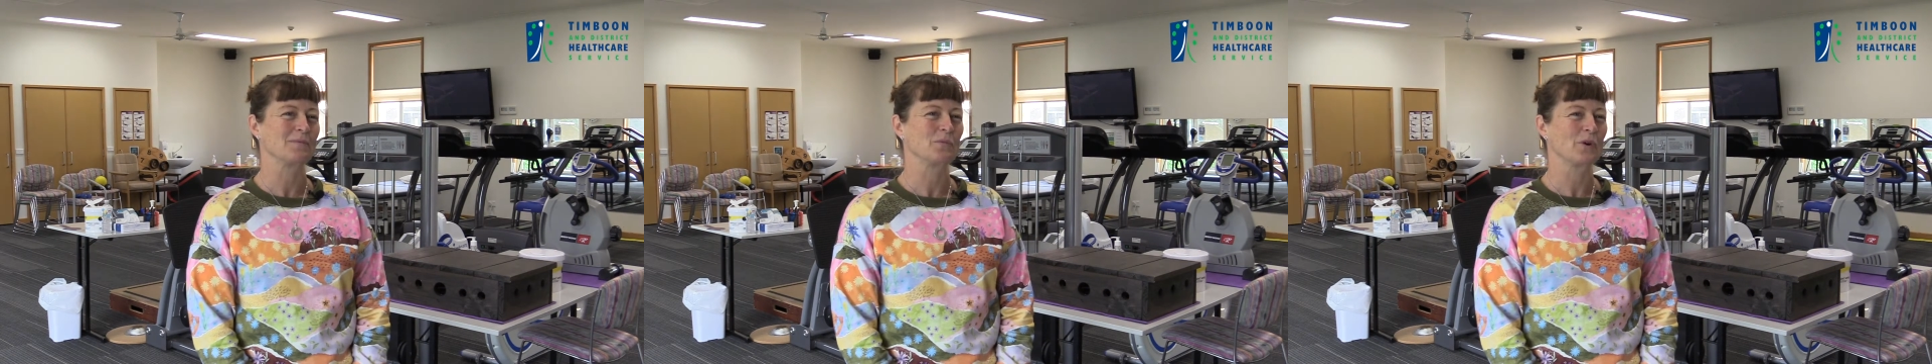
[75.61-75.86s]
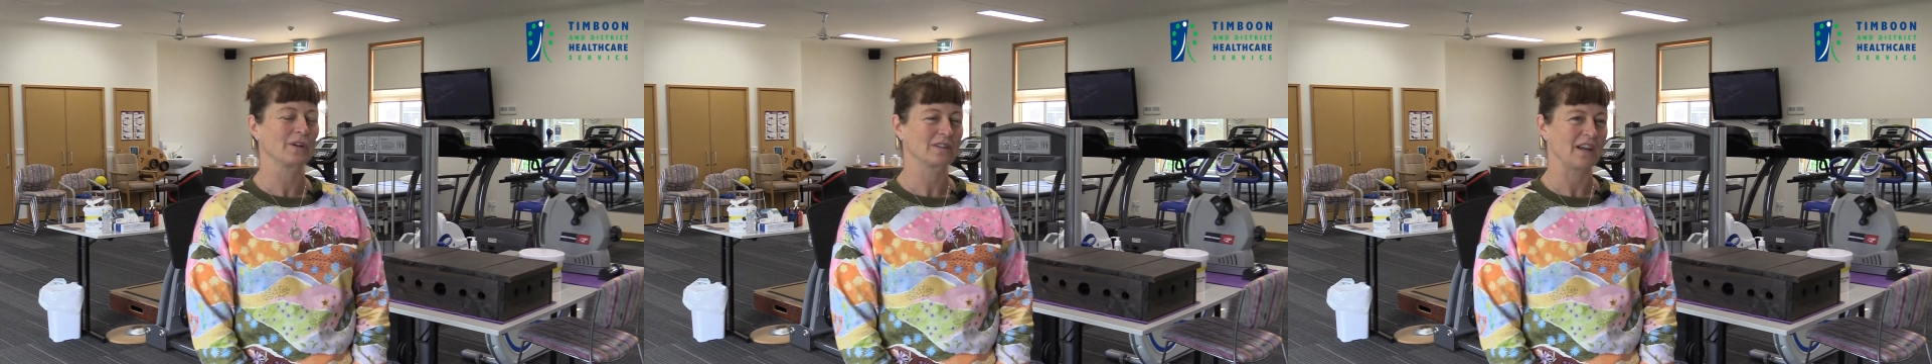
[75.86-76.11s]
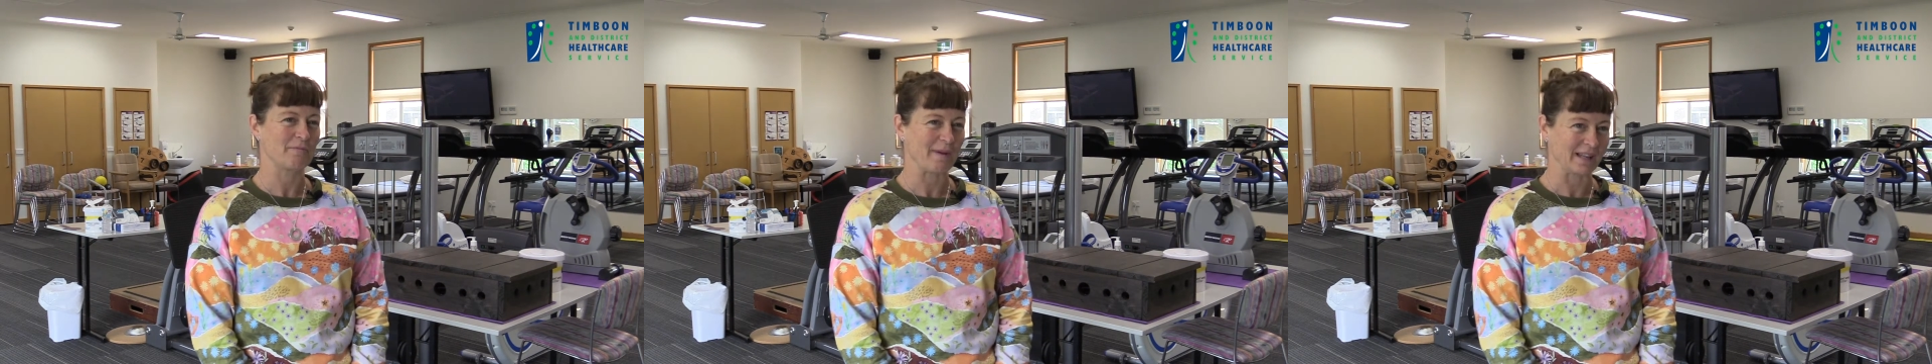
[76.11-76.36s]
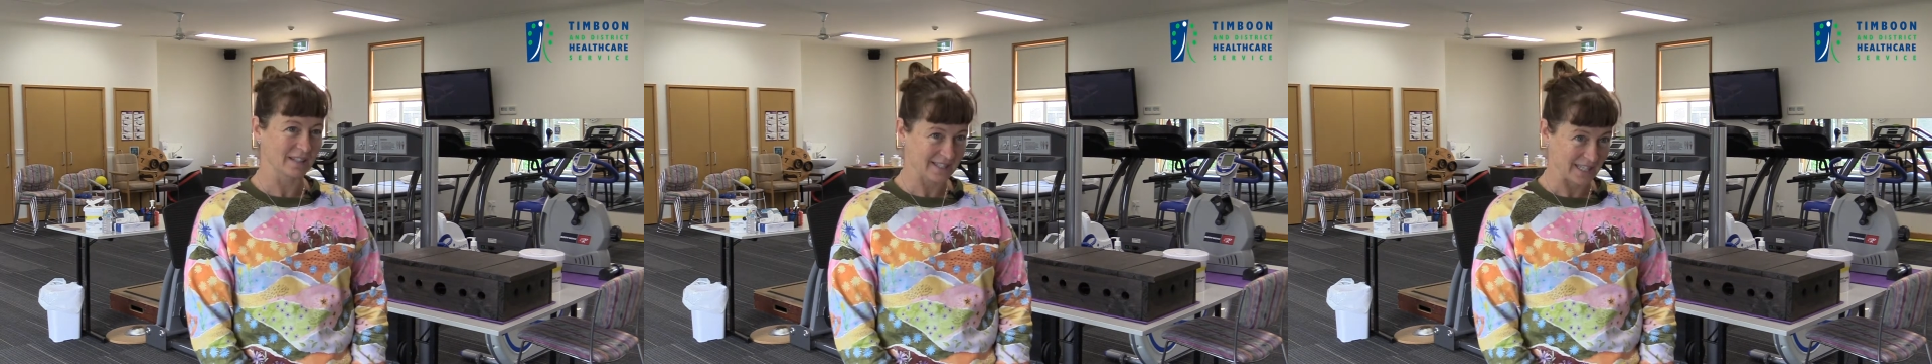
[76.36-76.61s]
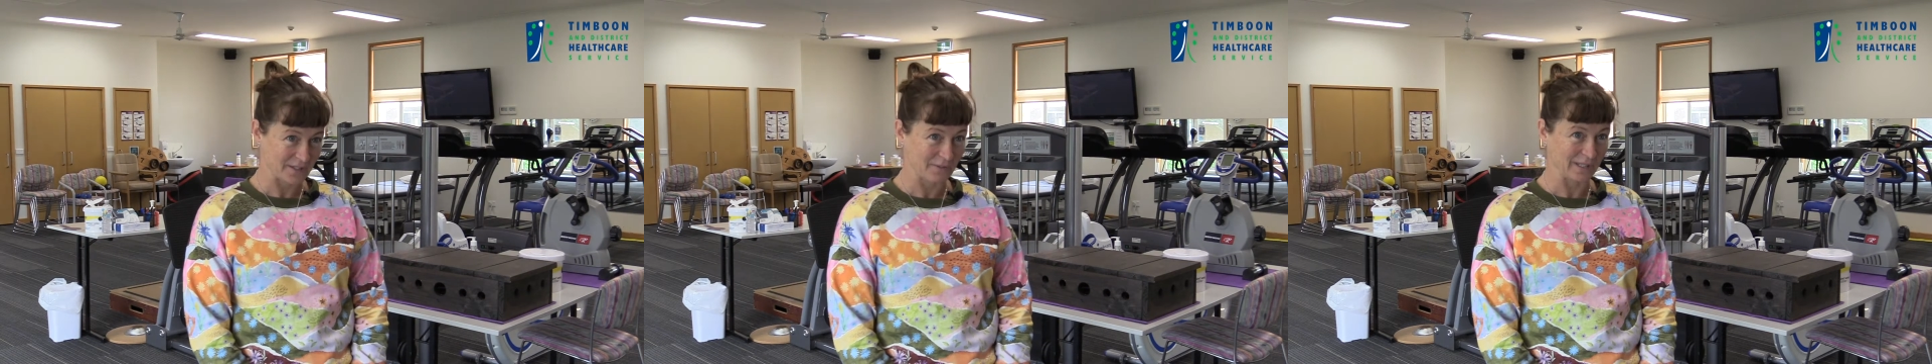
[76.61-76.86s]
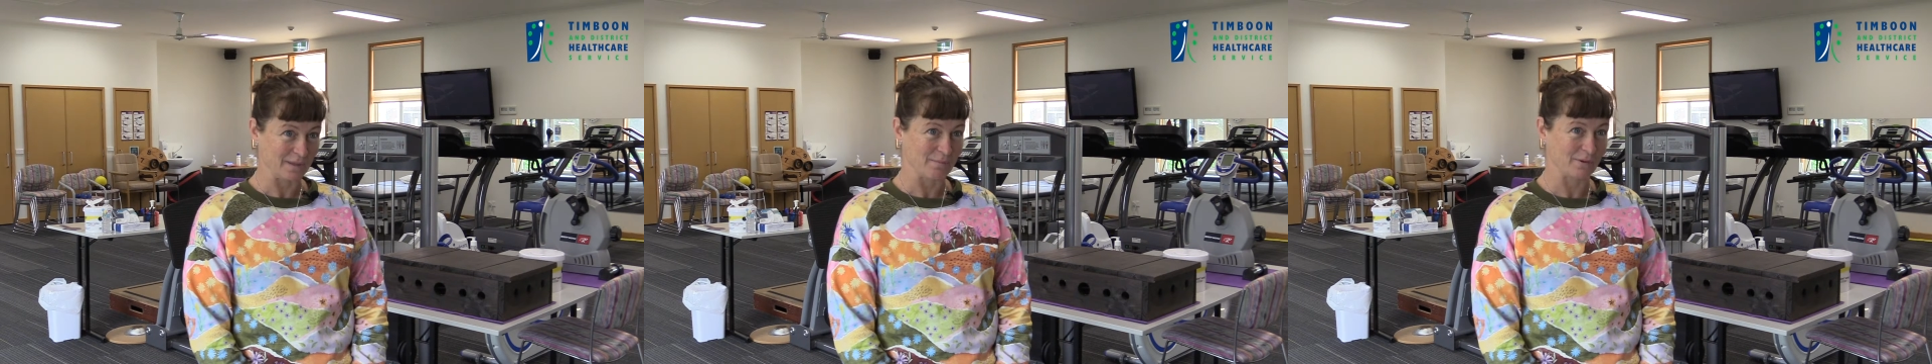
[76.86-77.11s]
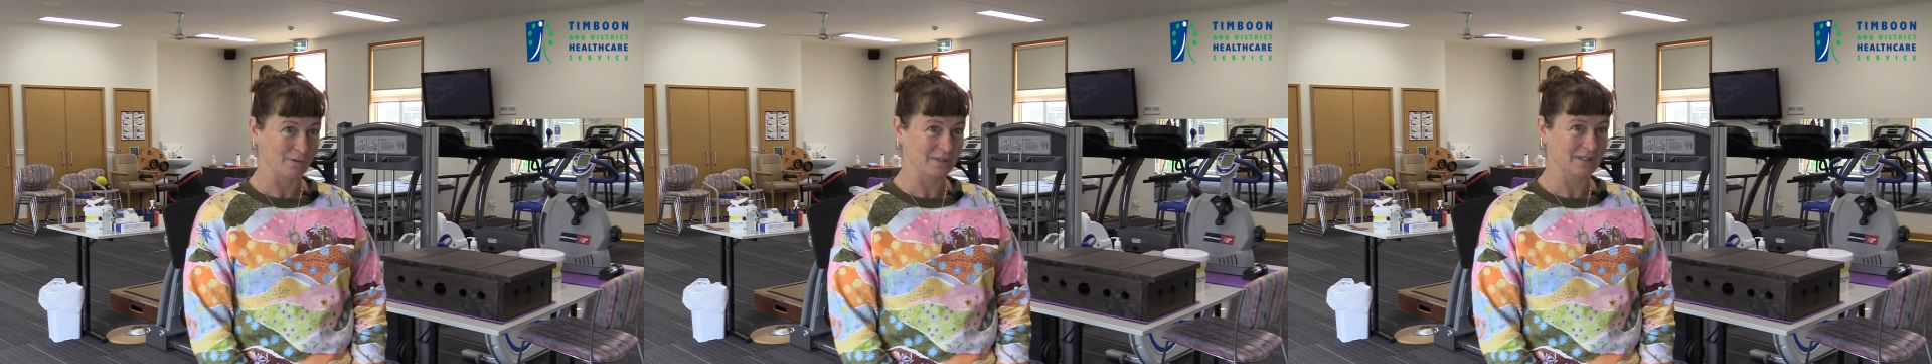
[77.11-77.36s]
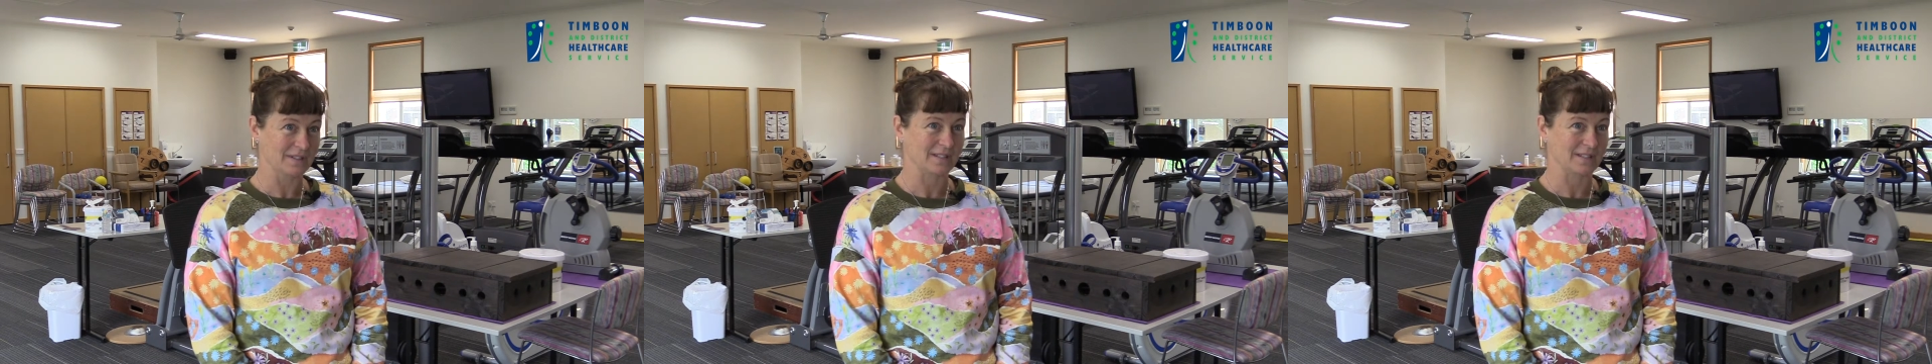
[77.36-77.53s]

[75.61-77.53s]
work-life balance, that's really important.